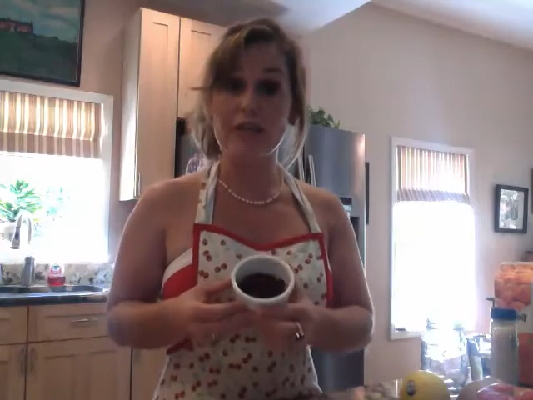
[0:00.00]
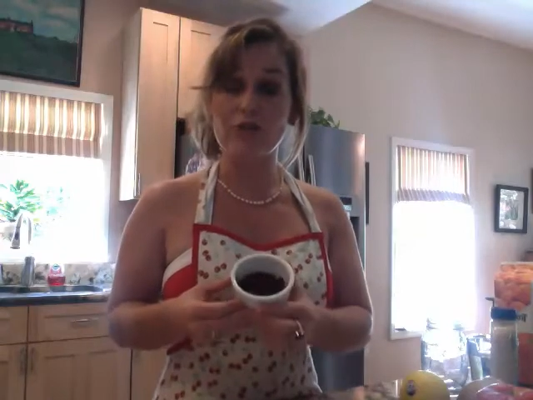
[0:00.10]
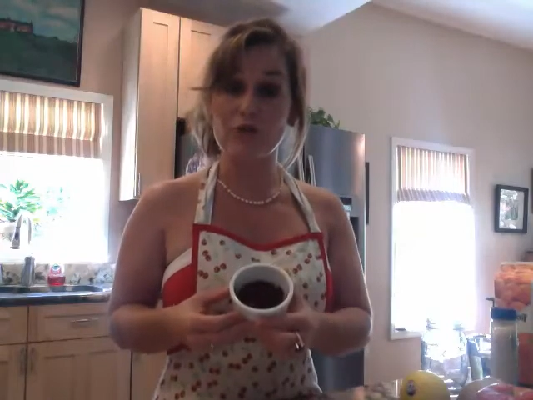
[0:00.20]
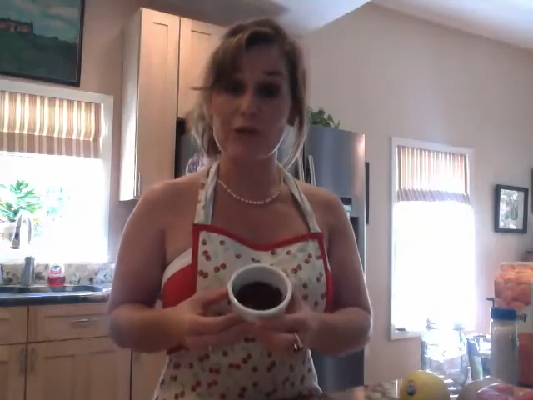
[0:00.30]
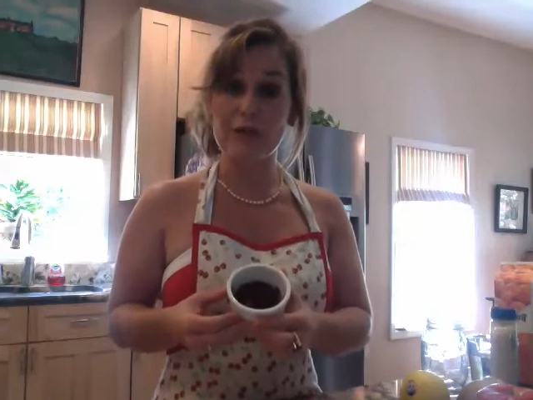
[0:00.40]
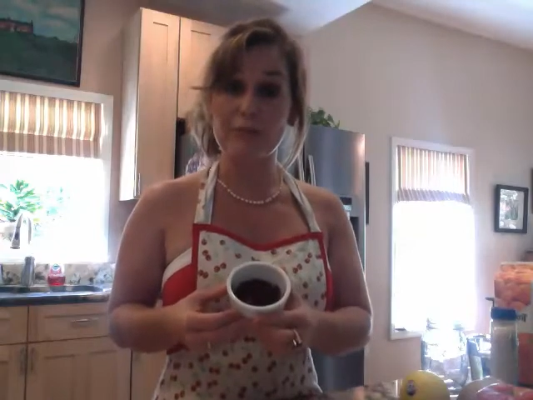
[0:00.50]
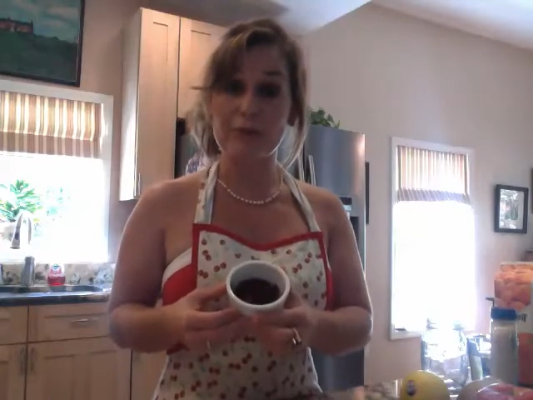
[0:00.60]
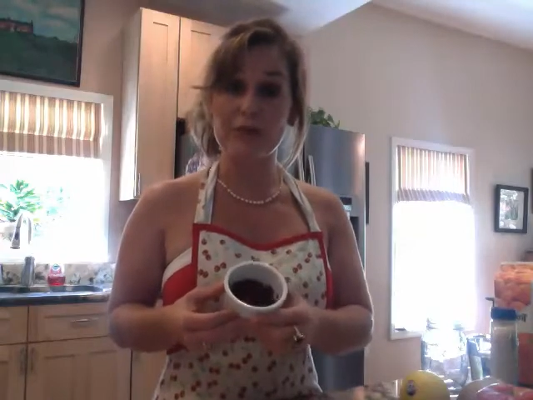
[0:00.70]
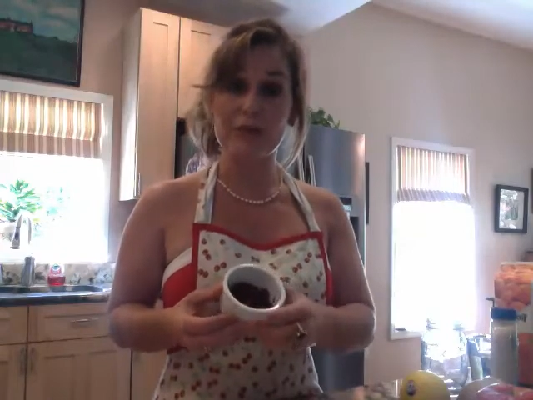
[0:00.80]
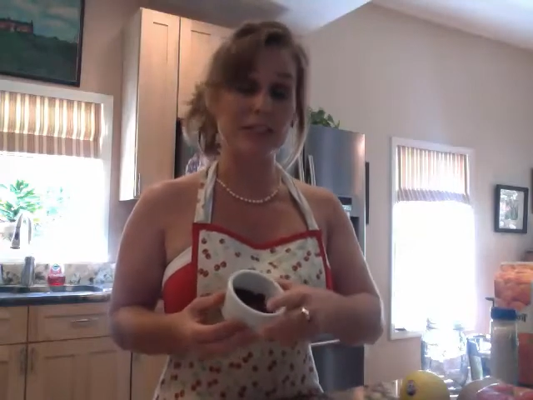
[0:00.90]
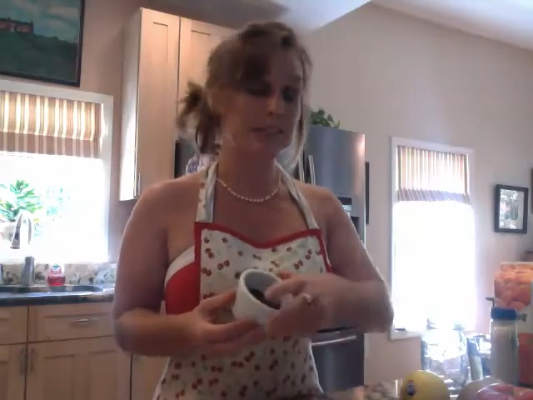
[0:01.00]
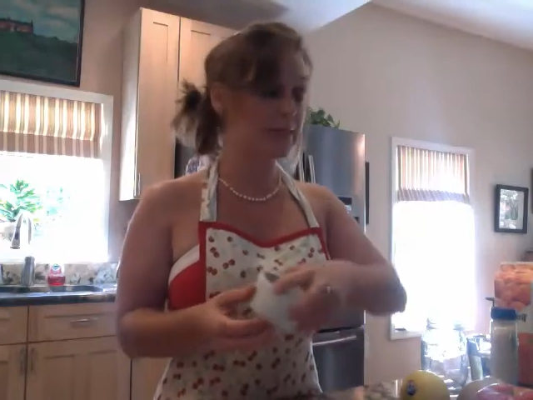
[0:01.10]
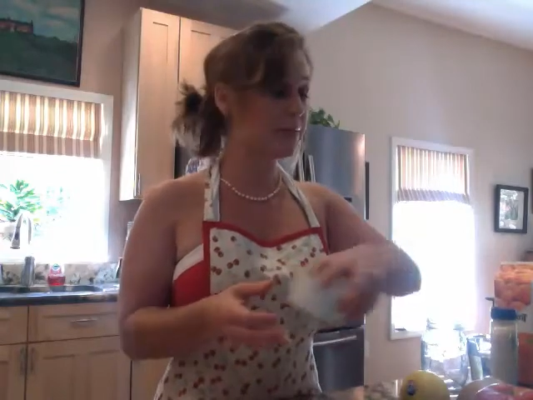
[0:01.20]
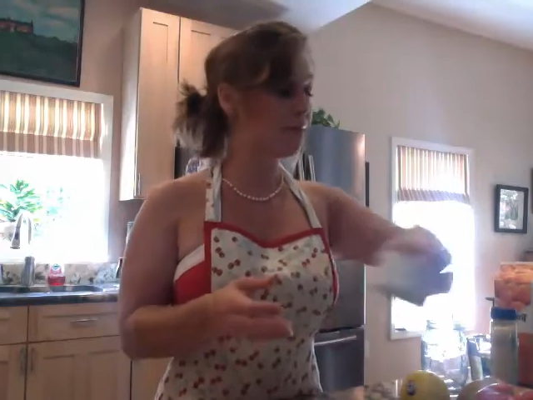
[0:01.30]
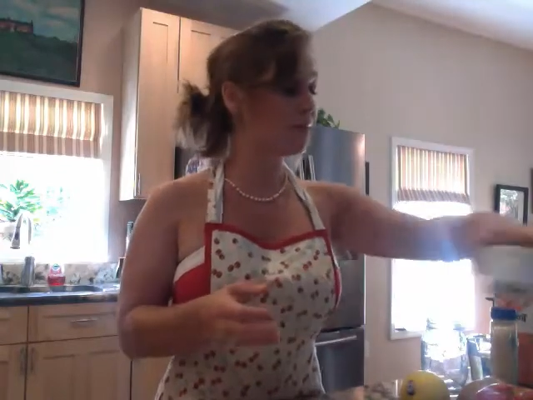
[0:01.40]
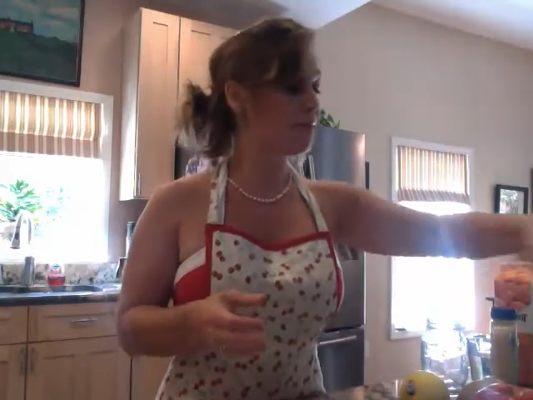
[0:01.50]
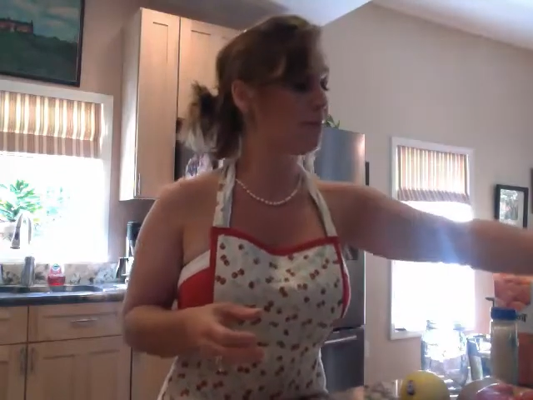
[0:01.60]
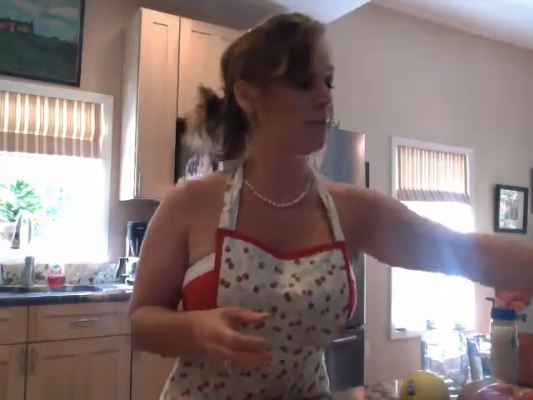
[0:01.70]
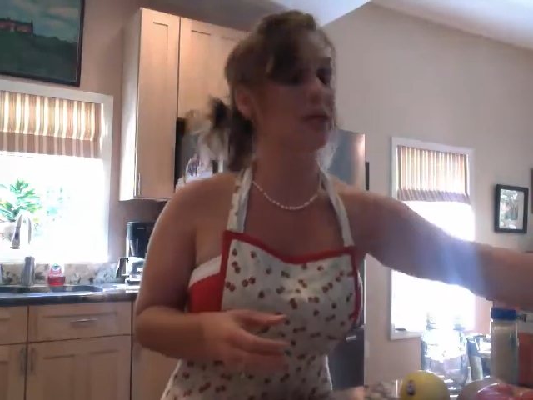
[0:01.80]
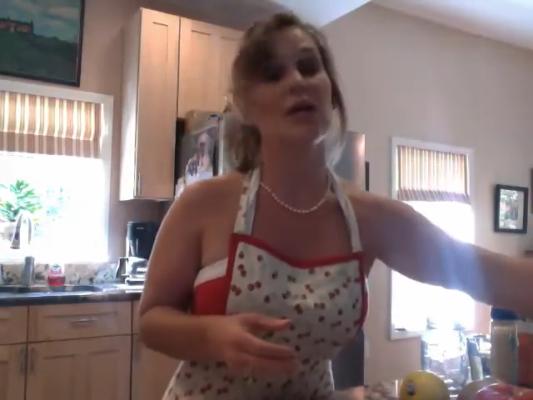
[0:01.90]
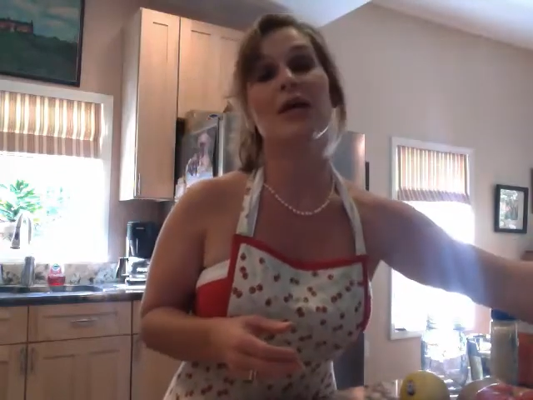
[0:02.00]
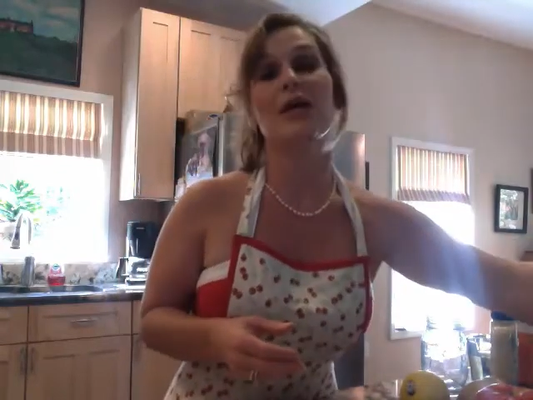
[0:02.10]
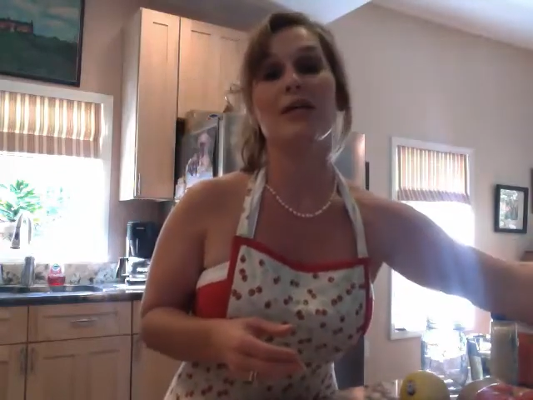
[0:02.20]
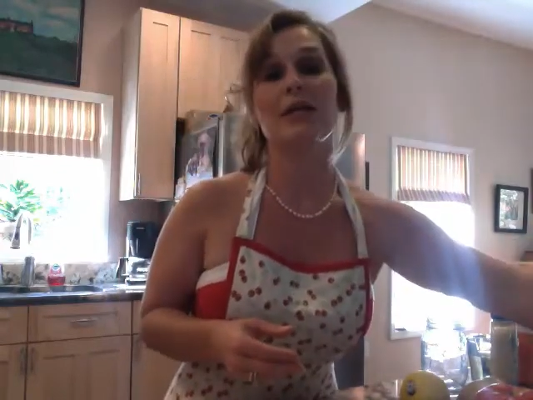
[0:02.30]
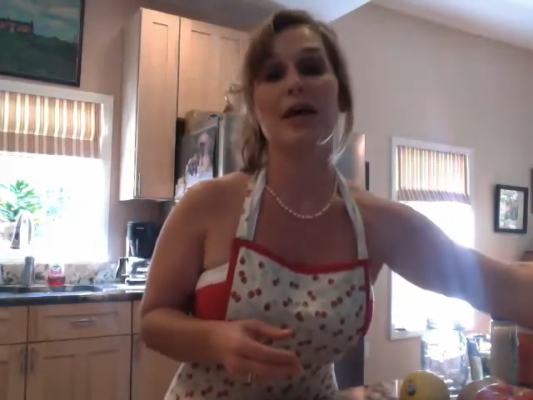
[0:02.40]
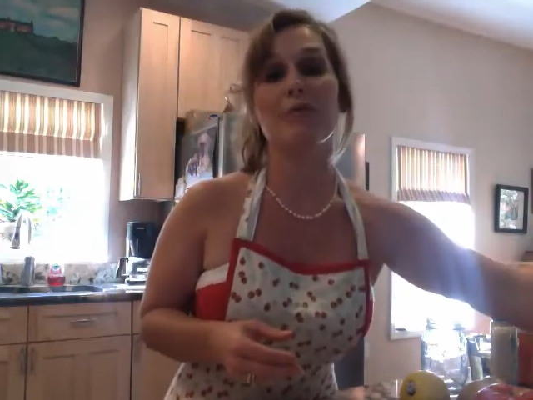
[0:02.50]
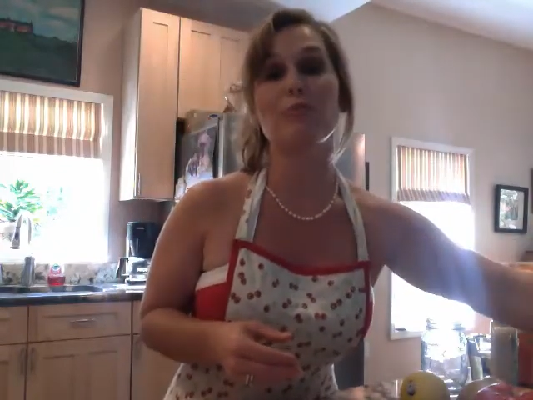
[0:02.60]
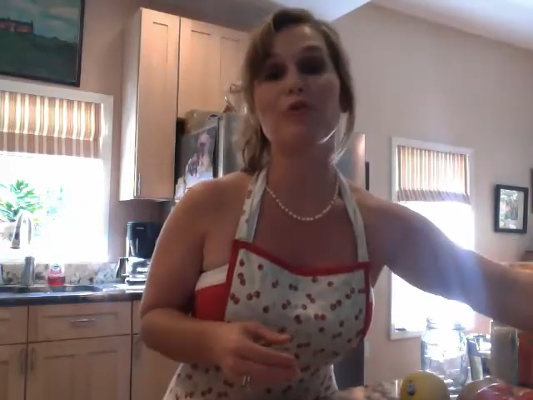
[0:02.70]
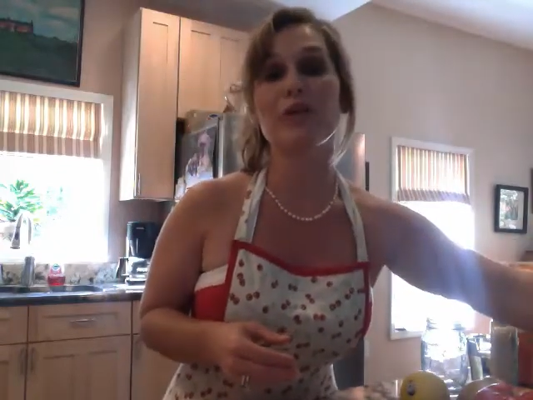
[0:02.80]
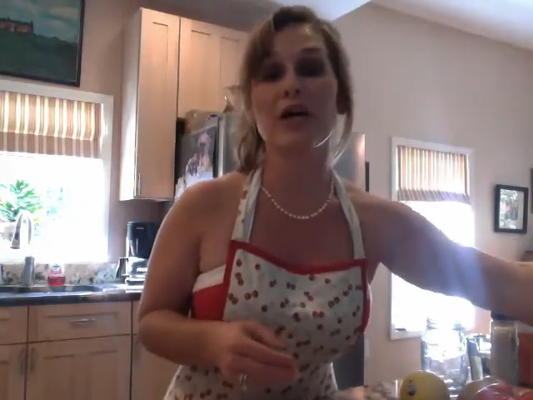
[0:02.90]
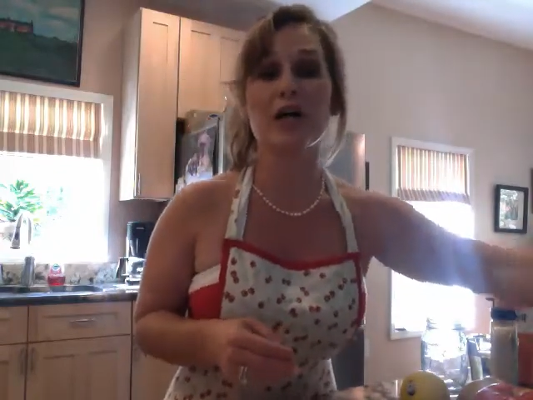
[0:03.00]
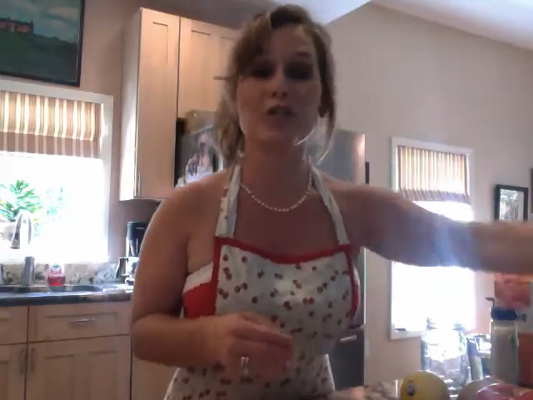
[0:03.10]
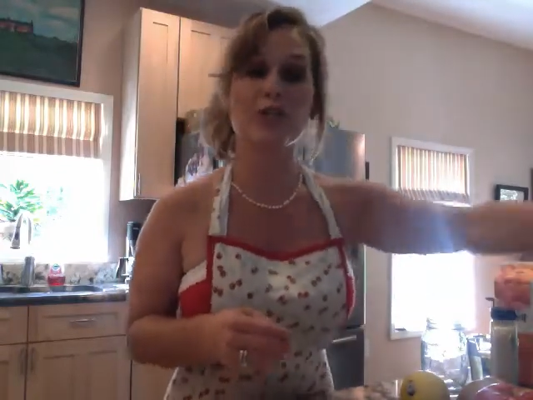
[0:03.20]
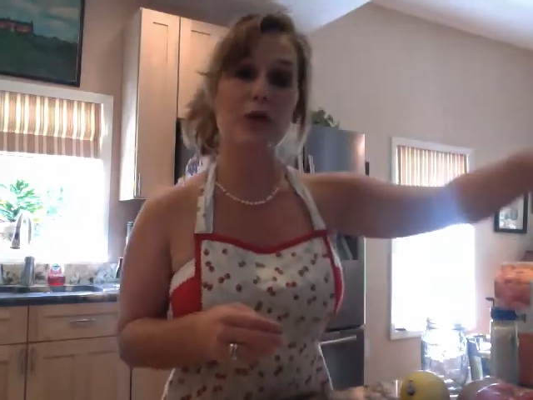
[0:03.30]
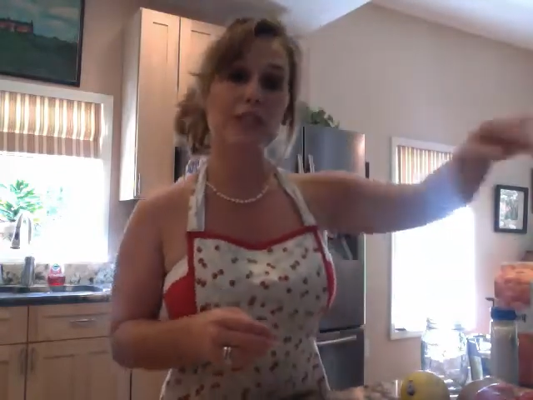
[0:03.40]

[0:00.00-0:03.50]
cranberries. Now, moving on to our